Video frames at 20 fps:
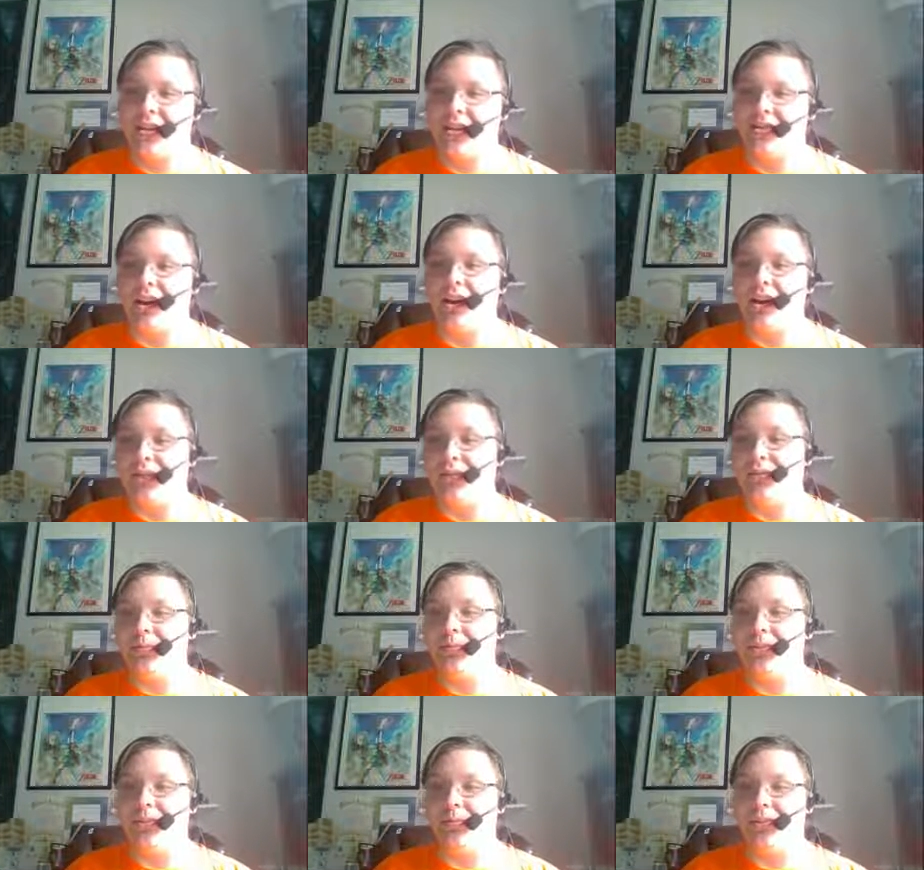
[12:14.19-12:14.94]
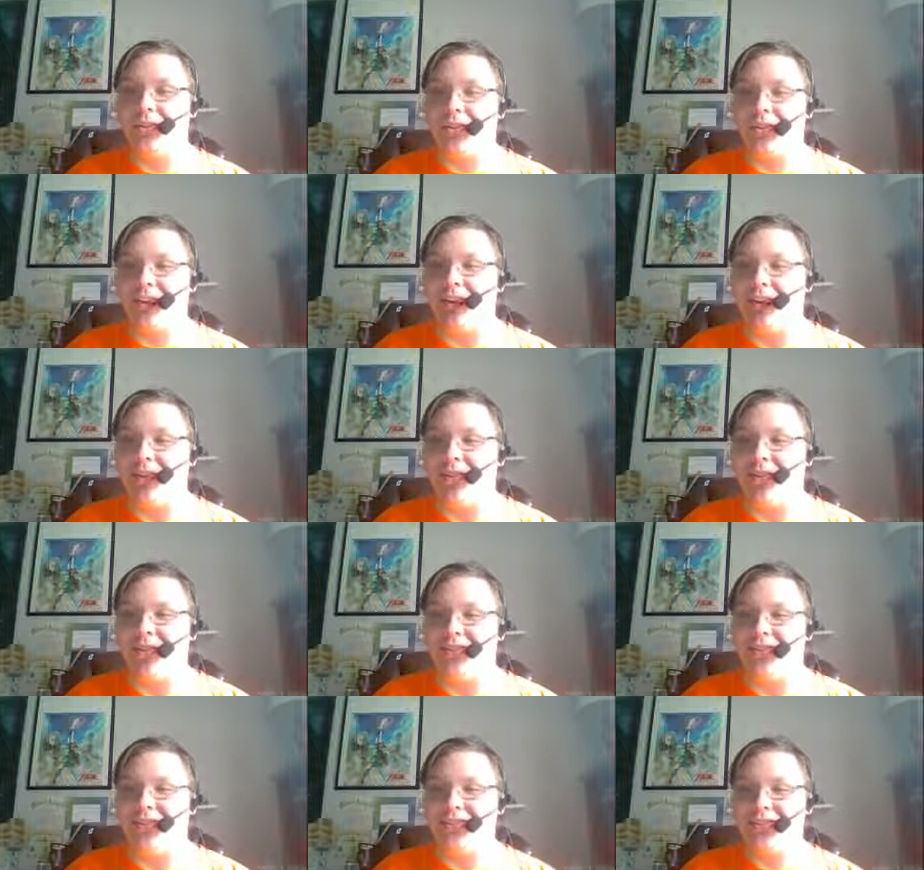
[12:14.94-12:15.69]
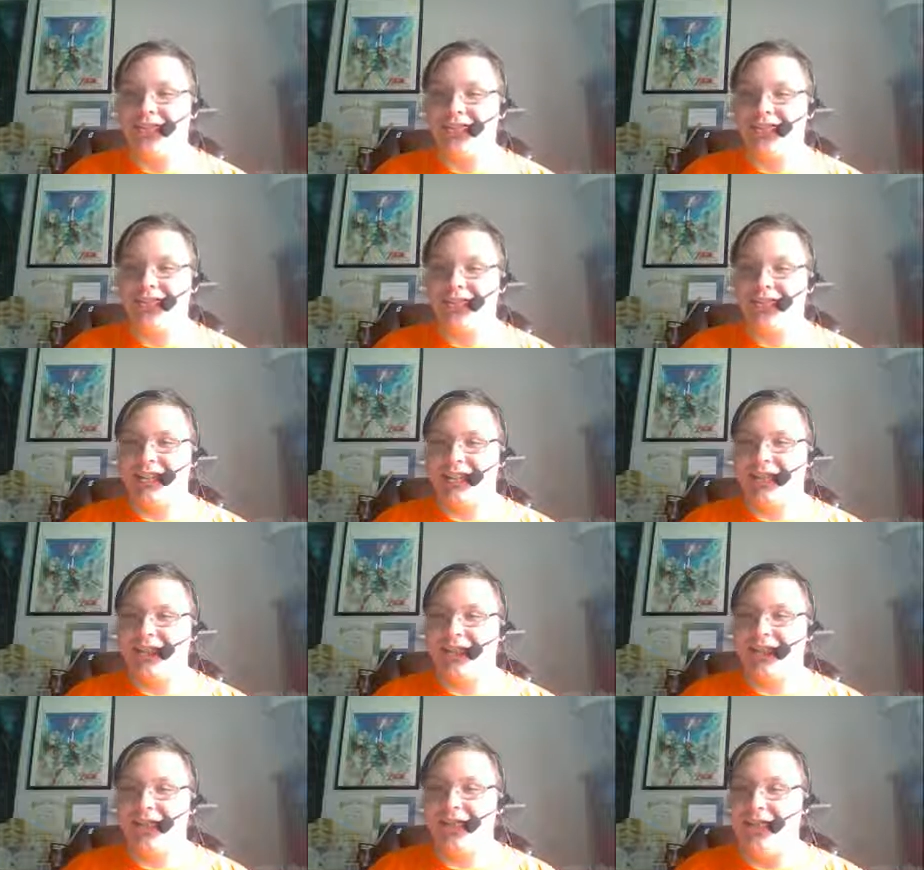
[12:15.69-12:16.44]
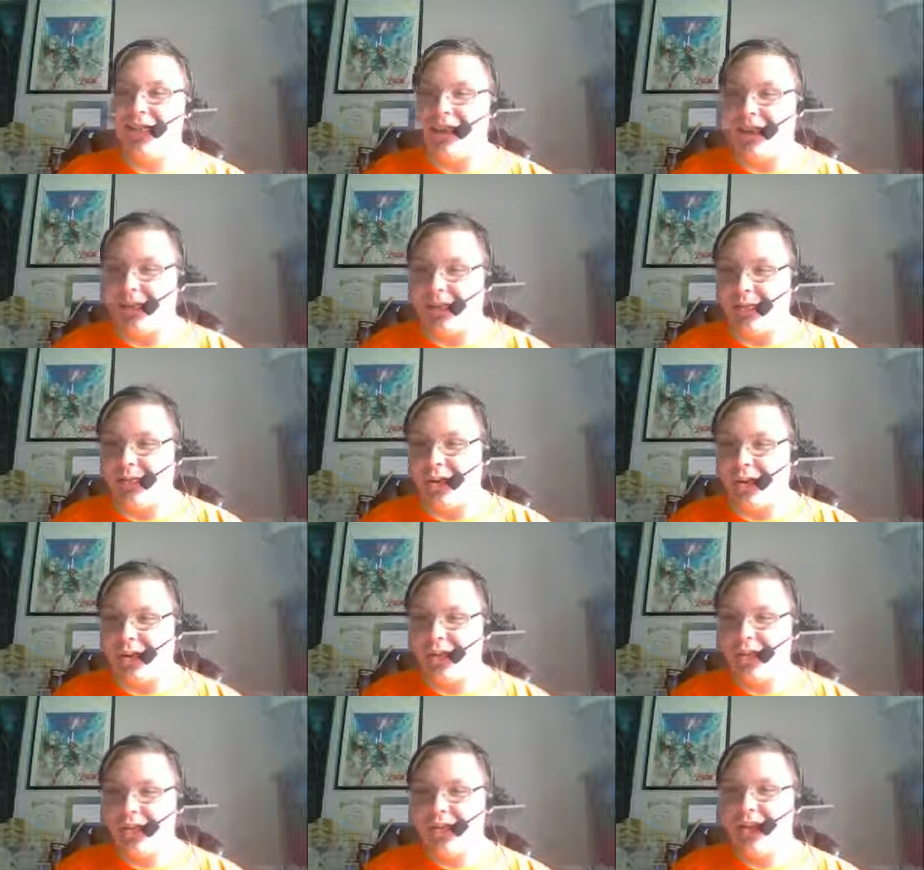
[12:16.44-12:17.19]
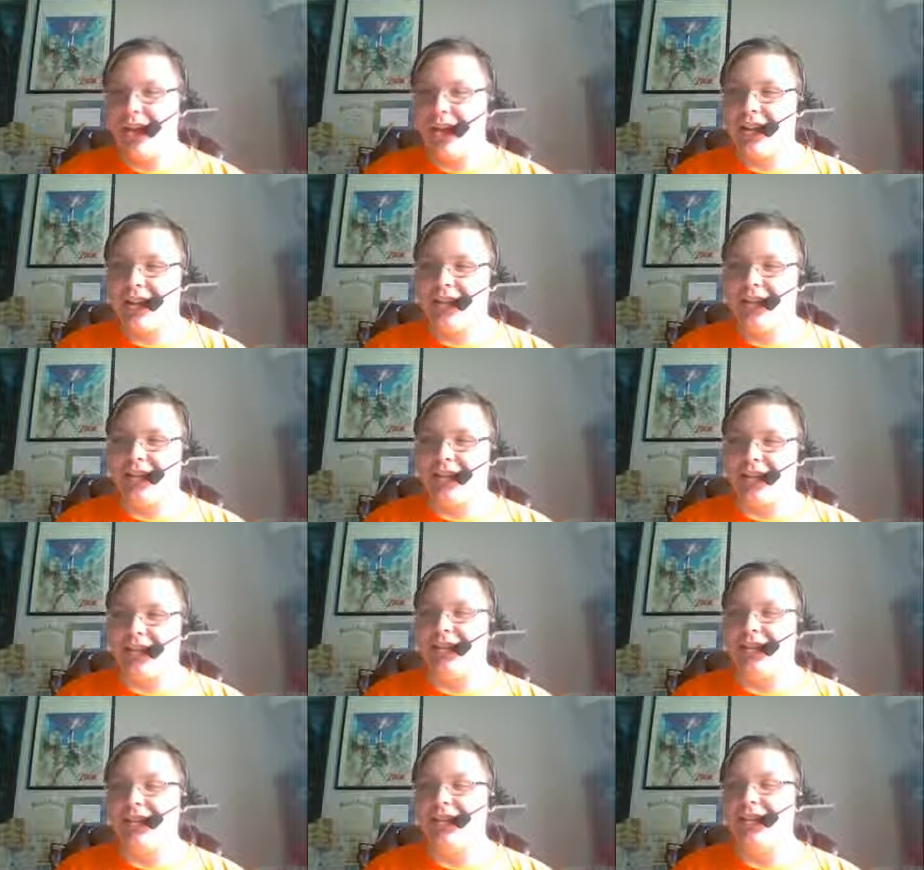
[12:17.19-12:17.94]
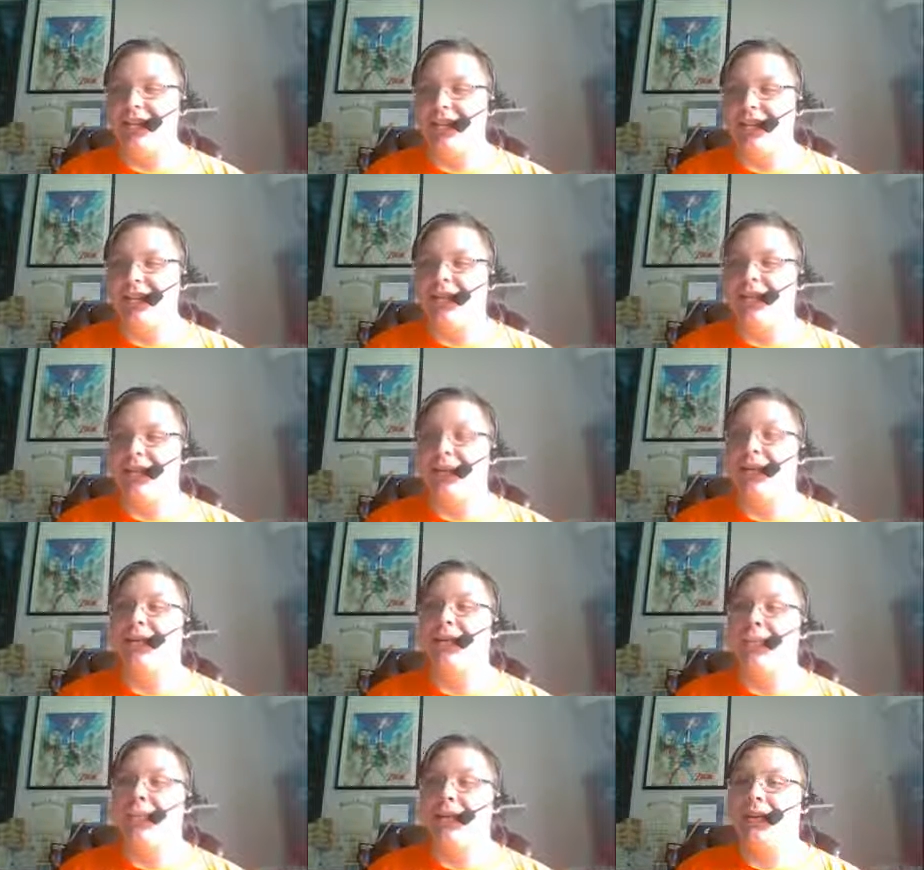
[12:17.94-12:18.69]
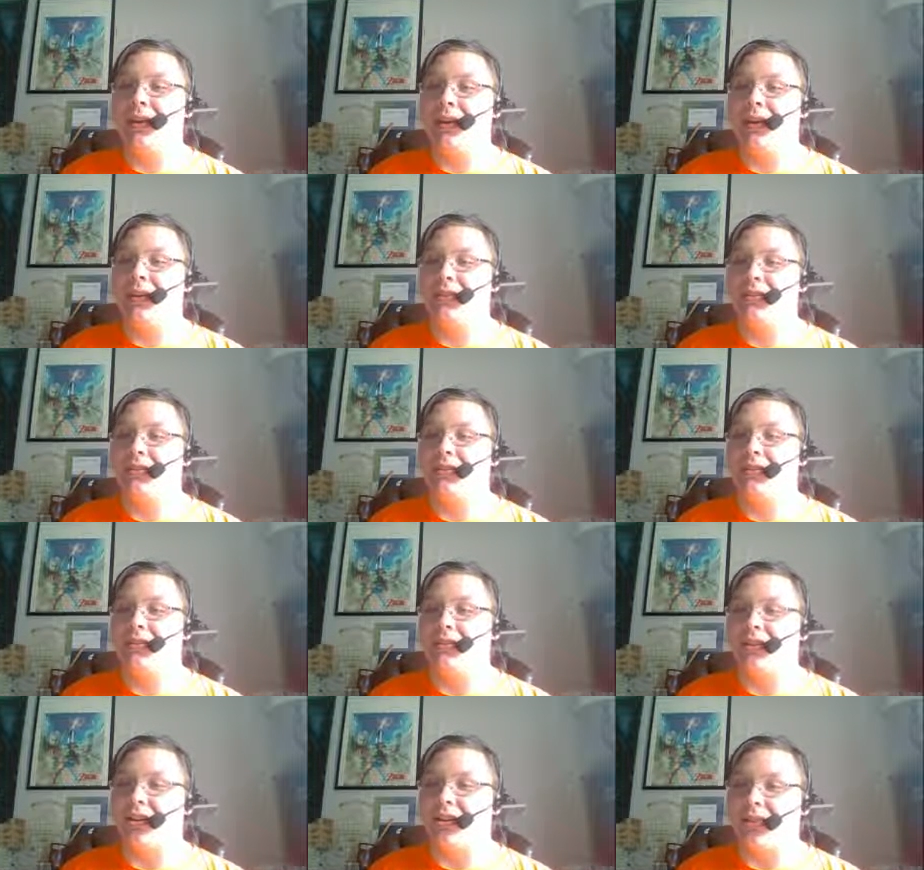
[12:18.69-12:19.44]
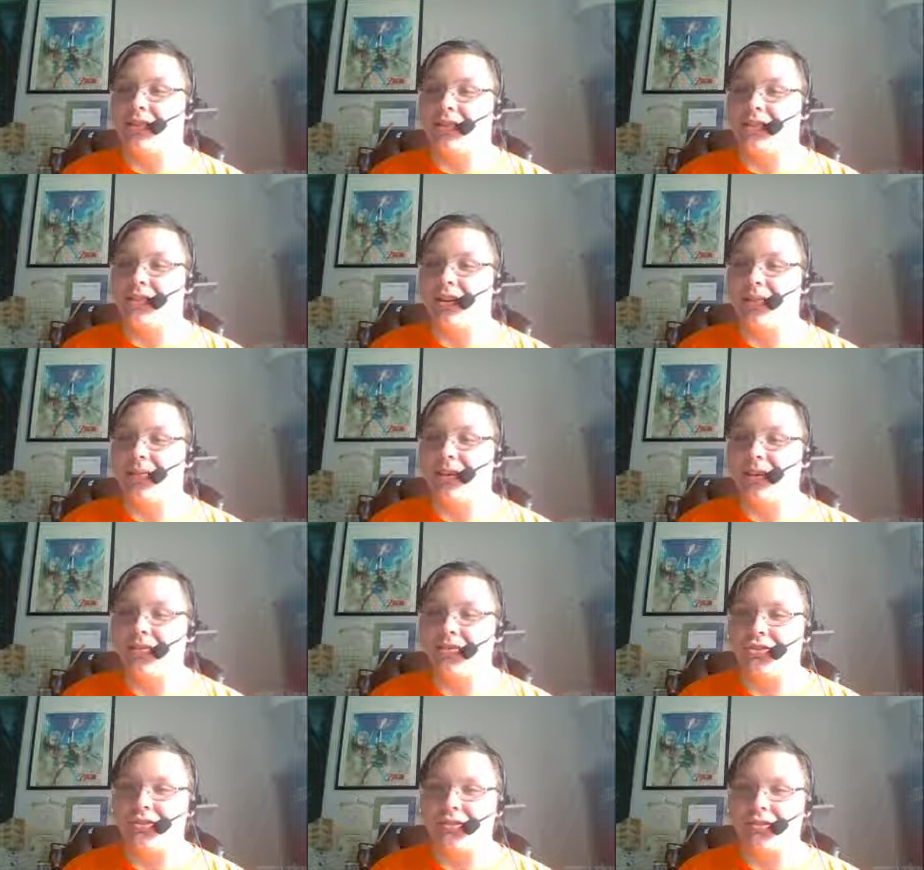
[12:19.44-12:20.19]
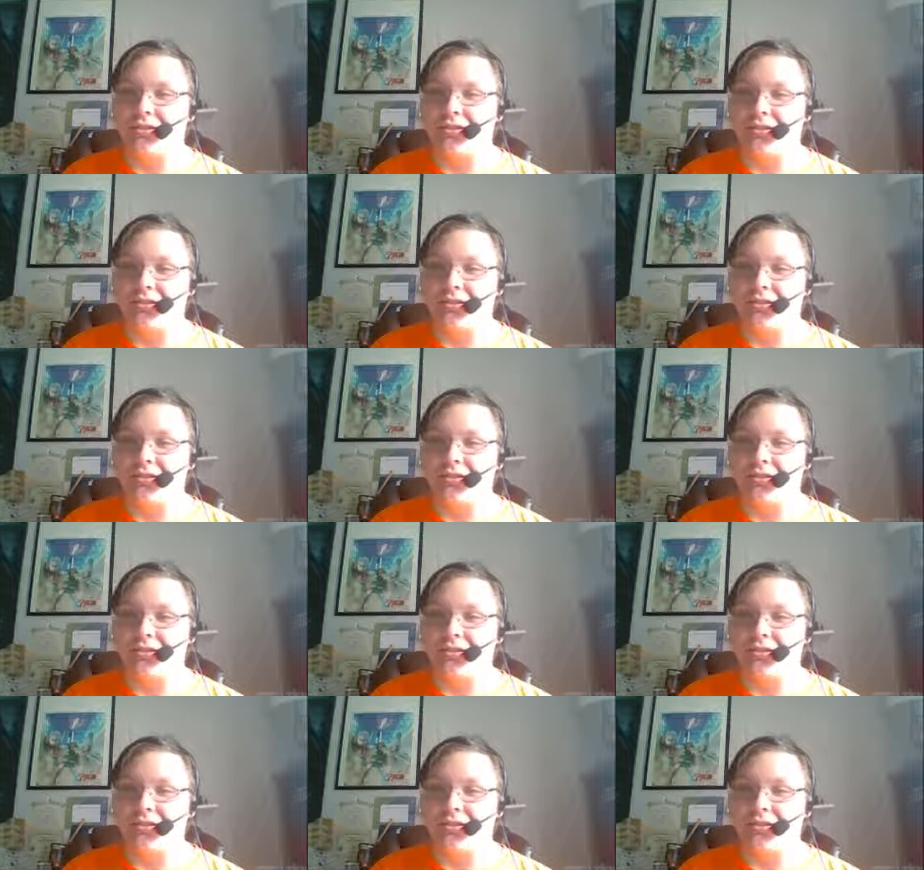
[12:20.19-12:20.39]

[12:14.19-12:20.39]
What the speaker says: Try to be more careful. Very well. The defense may begin its cross-examination.